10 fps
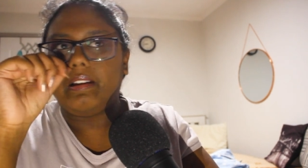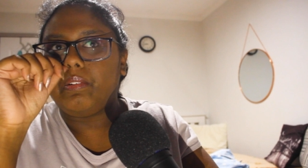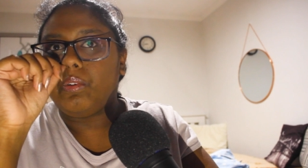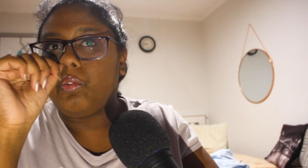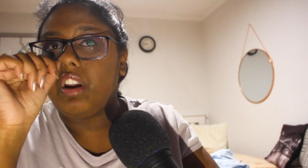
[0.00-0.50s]

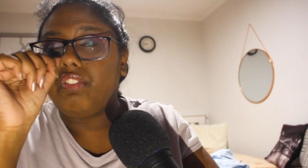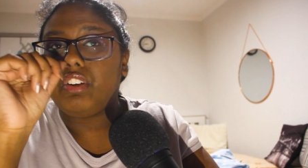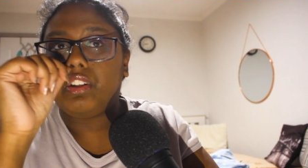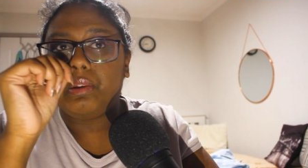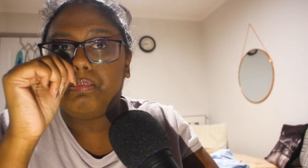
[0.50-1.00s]
whatever
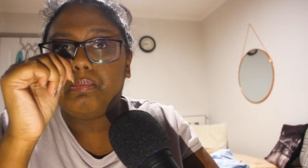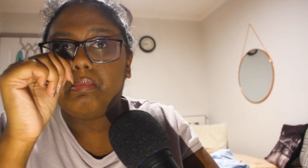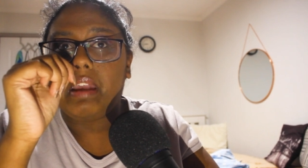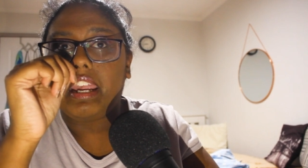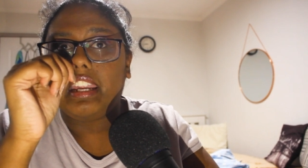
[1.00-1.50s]

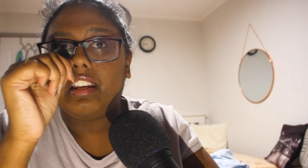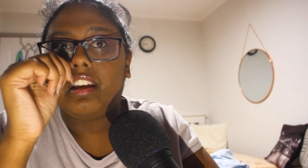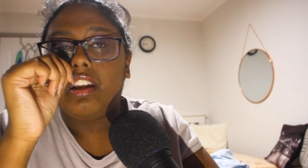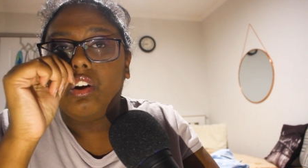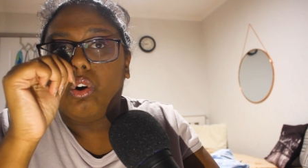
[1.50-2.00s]
humane
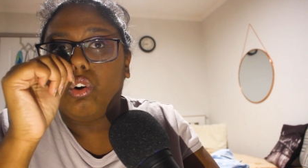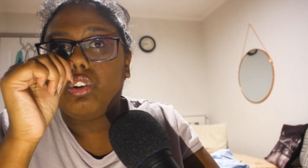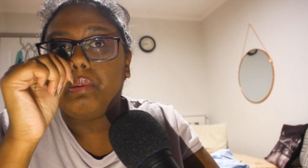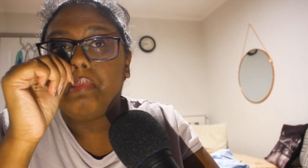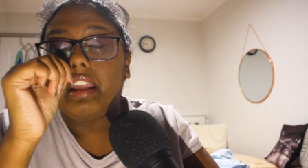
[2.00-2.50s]
or
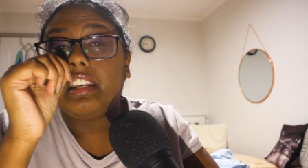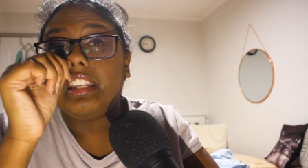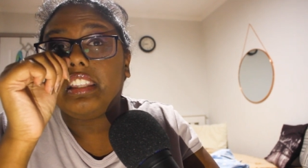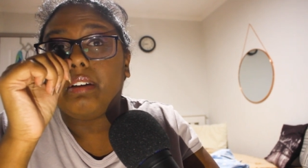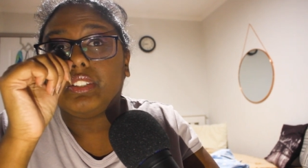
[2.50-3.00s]

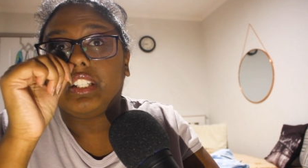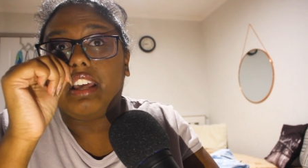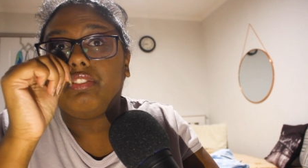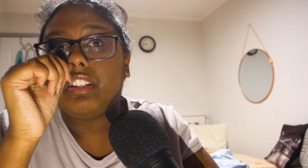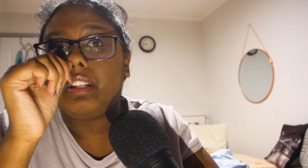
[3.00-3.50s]
humanity that was
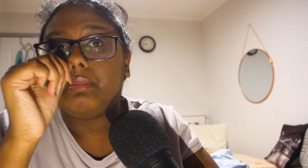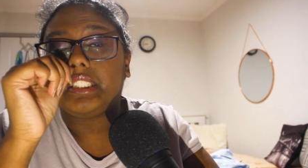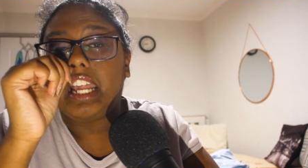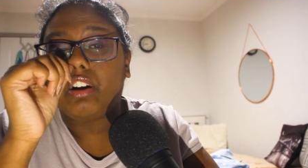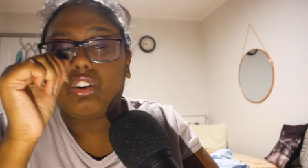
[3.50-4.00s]
left in him
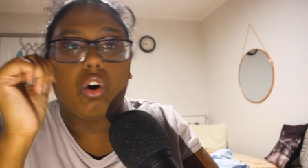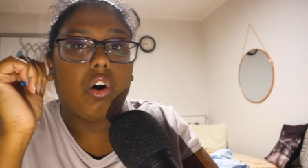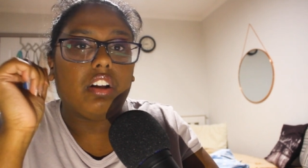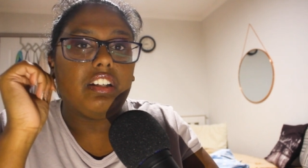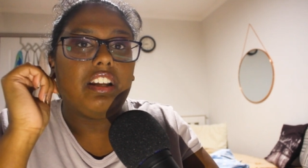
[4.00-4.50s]
is now
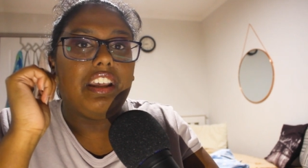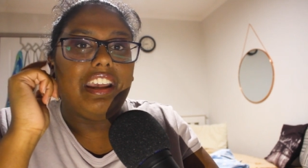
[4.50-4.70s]
gone.